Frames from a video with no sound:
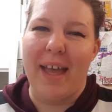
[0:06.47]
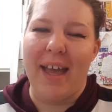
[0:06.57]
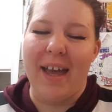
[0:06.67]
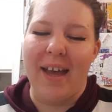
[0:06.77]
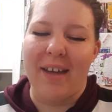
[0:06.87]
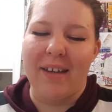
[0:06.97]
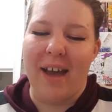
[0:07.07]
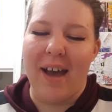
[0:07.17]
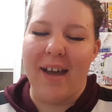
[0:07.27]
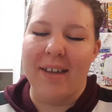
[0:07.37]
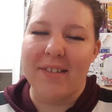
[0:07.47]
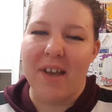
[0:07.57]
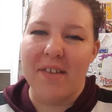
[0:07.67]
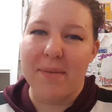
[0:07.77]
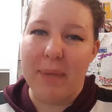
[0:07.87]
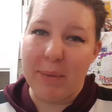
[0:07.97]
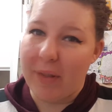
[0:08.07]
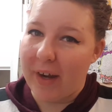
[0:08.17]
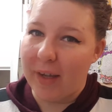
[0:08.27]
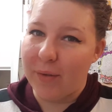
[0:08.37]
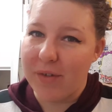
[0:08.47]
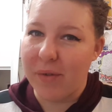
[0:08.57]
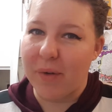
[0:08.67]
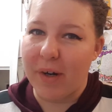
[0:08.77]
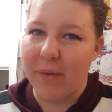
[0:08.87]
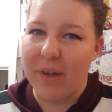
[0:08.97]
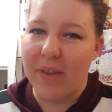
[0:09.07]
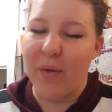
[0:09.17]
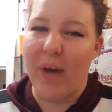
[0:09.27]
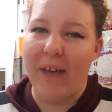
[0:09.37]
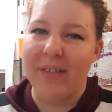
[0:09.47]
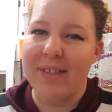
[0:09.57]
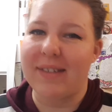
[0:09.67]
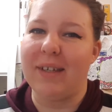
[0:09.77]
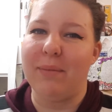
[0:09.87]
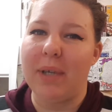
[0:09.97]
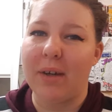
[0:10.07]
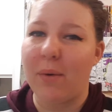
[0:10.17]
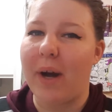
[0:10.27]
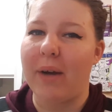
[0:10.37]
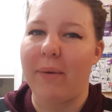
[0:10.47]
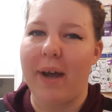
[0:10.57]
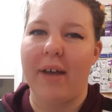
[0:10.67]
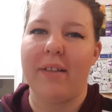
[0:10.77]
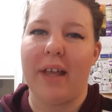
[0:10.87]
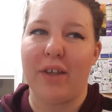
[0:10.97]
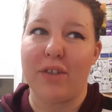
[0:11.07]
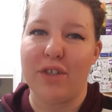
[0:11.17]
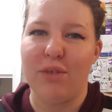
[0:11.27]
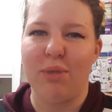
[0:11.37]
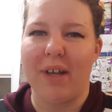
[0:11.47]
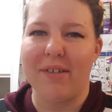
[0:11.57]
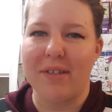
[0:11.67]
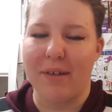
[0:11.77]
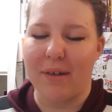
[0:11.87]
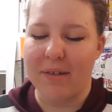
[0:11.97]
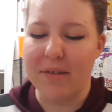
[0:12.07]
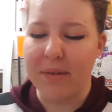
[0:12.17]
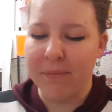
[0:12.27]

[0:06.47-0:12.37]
and I saw some people that I used to work with who haven't seen me in quite a while, like 2+ years.